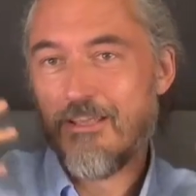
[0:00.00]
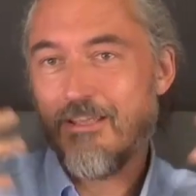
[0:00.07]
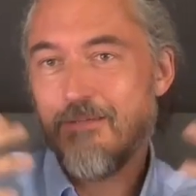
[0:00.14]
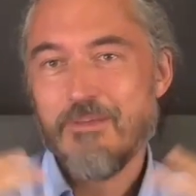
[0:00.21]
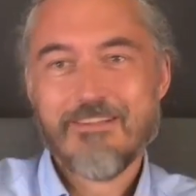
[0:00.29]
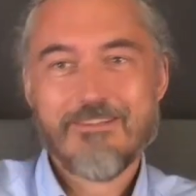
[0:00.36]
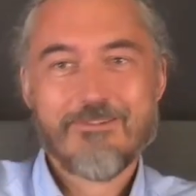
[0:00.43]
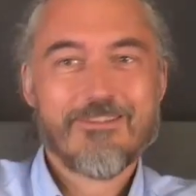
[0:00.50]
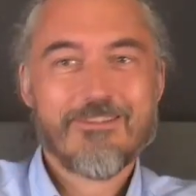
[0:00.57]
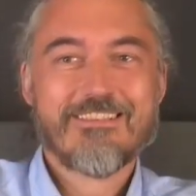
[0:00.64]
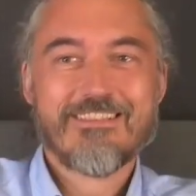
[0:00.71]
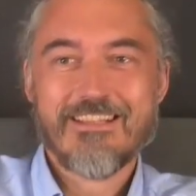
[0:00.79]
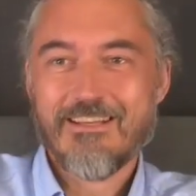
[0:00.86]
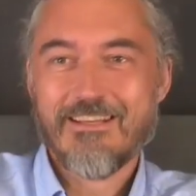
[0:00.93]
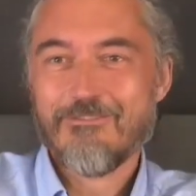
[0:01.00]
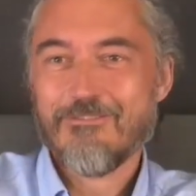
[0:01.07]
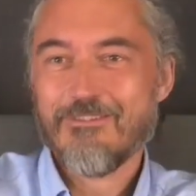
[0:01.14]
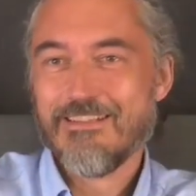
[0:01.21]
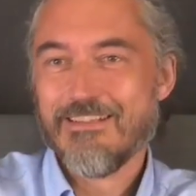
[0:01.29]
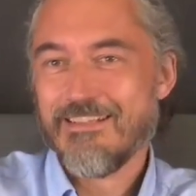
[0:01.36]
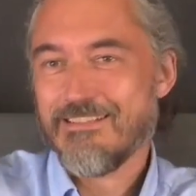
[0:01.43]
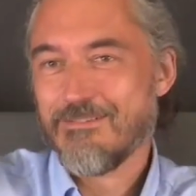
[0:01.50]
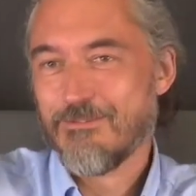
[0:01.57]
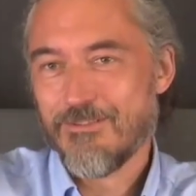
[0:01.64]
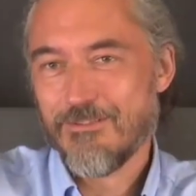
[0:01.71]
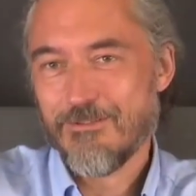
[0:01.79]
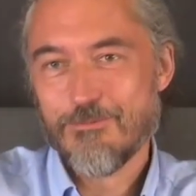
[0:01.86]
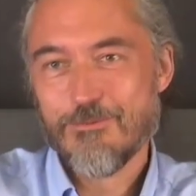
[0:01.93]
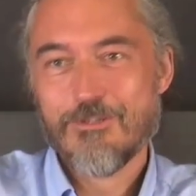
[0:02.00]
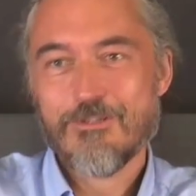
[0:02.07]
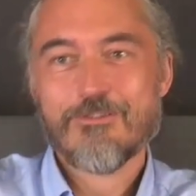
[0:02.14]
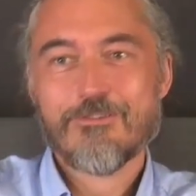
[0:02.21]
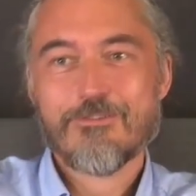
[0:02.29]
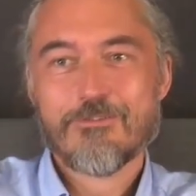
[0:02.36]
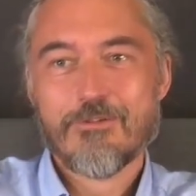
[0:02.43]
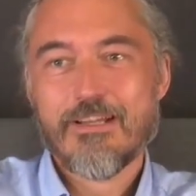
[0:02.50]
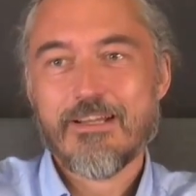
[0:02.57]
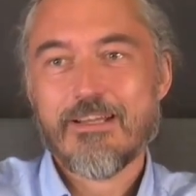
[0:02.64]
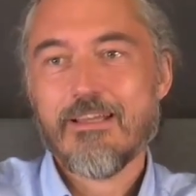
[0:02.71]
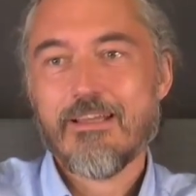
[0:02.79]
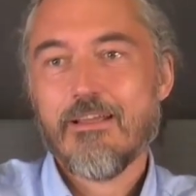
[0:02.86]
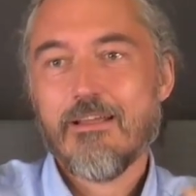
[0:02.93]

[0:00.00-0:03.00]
came into this life and you were on track?